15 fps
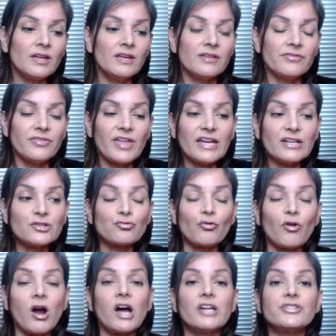that
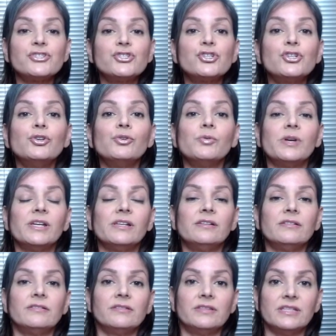draws to it
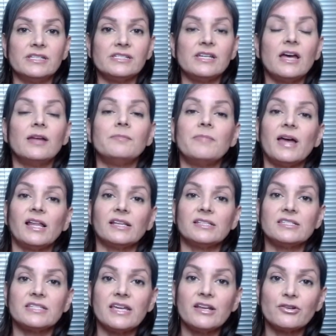this
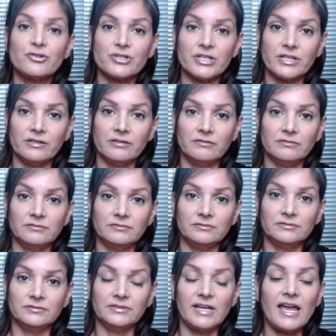unbalanced energy
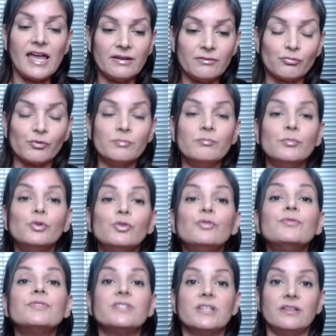and
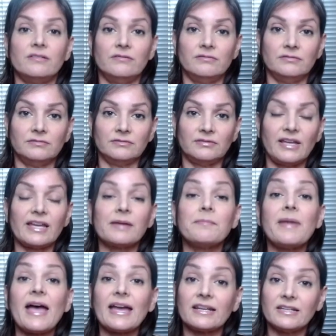removes it like a
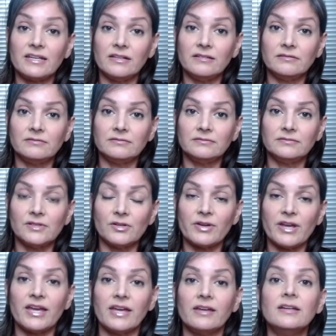magnet,
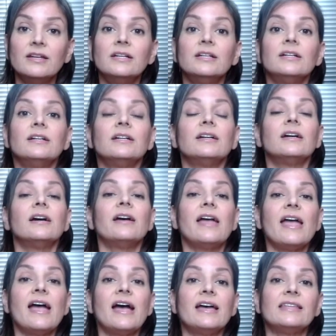okay?
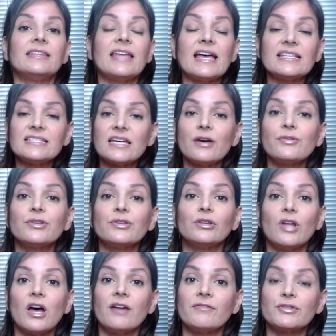And that's how the
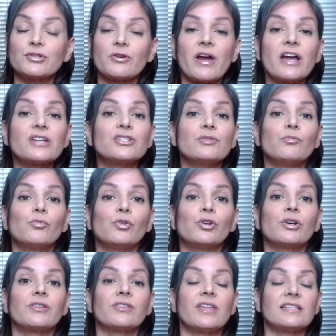law of attraction
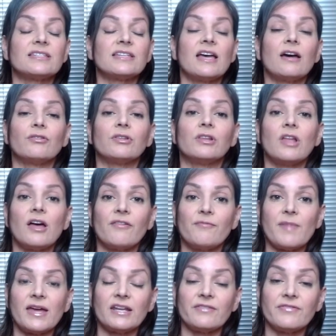works. That's how the law of
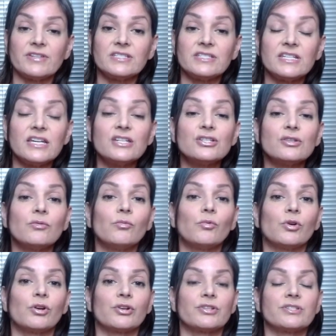manifestation
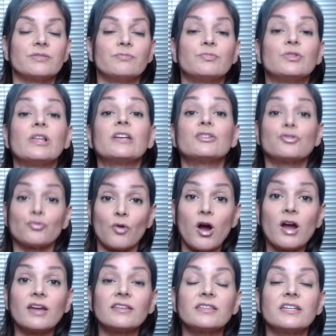works. Like
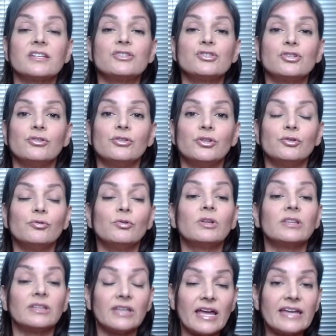drawing things to you,
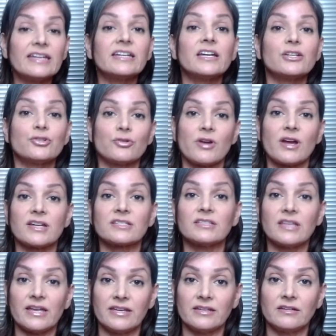like attracts
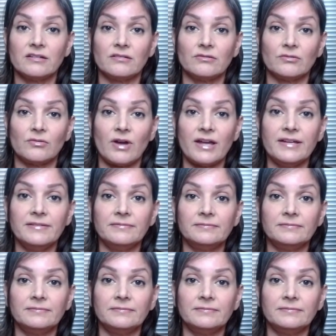like, right?